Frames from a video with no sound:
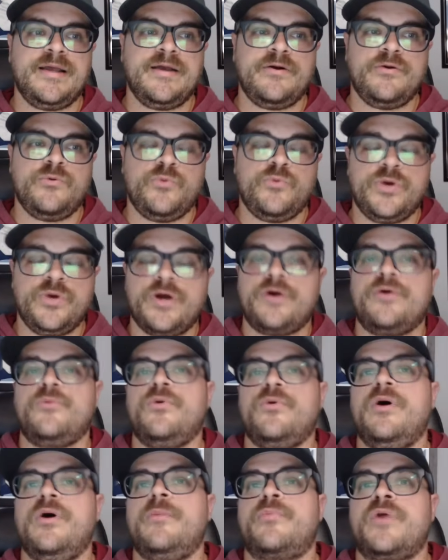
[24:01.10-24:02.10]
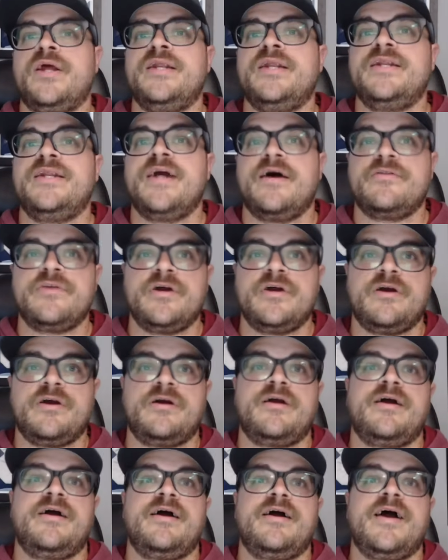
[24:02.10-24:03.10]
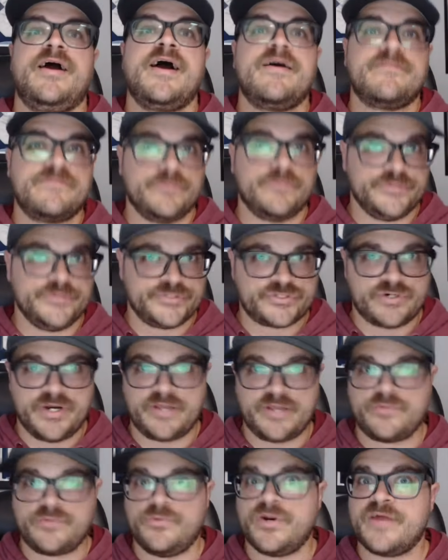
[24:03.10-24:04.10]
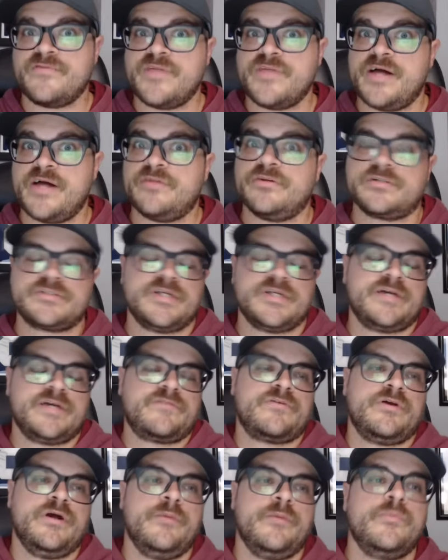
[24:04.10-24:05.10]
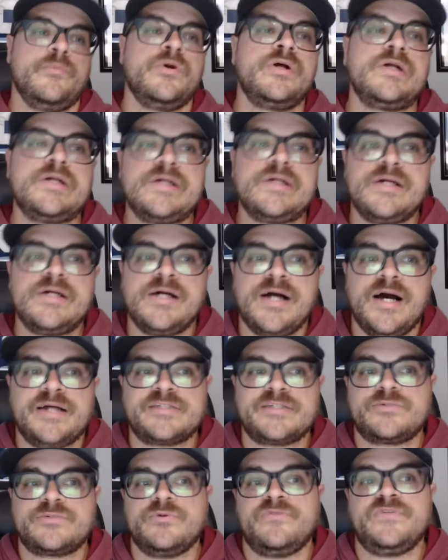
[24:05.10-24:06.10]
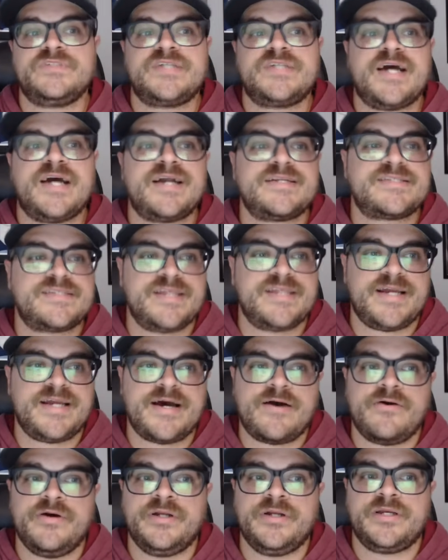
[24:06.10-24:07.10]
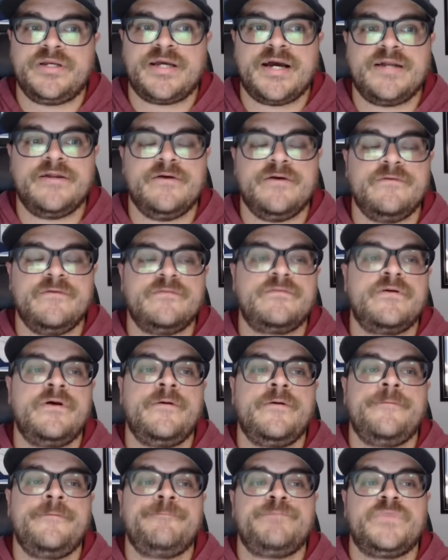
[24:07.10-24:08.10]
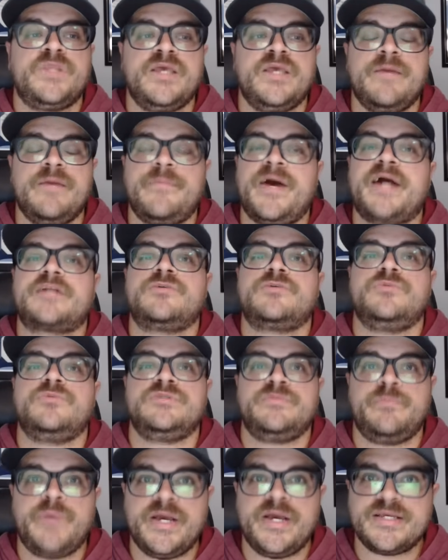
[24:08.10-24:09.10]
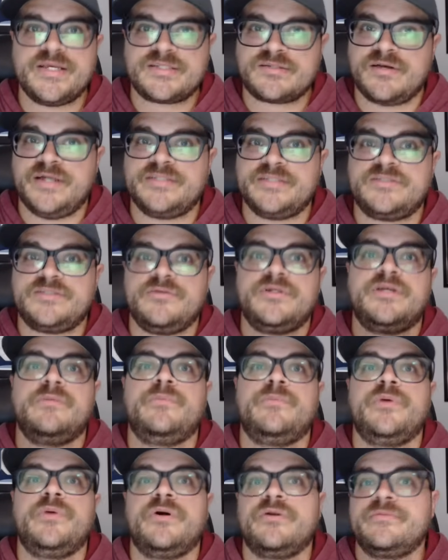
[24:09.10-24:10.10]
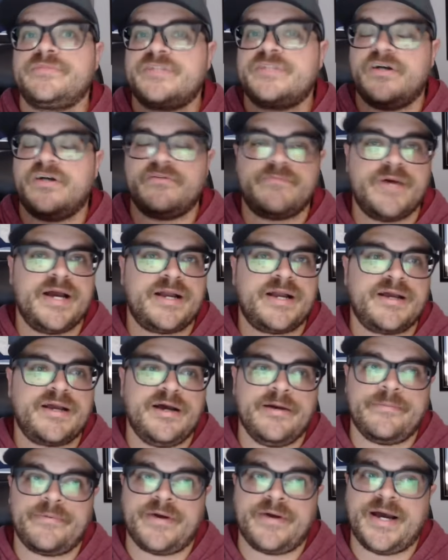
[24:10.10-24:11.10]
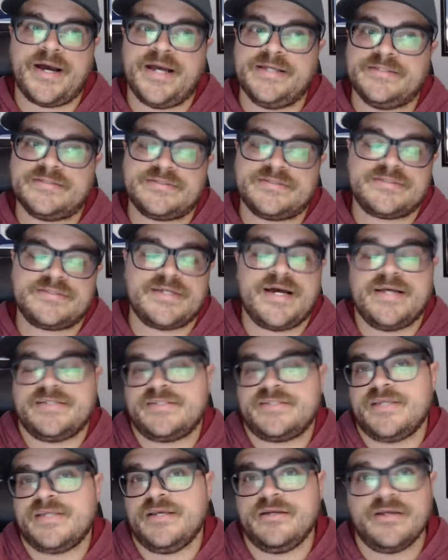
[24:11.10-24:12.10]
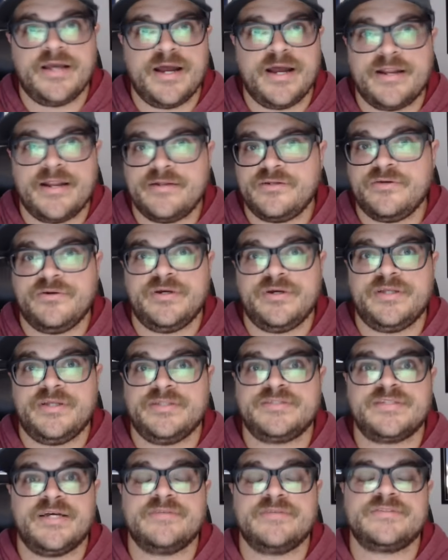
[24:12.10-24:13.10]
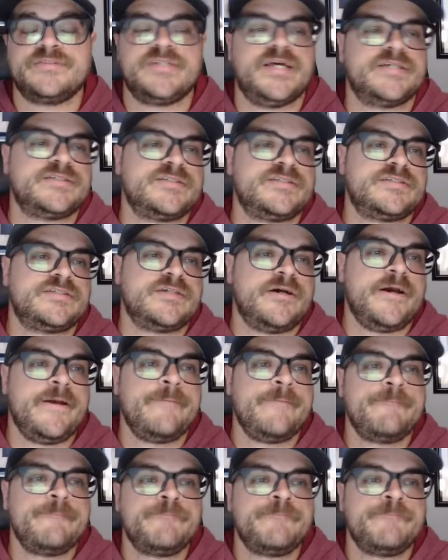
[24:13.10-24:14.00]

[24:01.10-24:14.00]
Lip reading: we all want Braden out there at full strength, whatever that looks like for him. So if he's got to sit out and kind of get back to his baseline so he can build himself back up, I say you got to do it. It sounds necessary.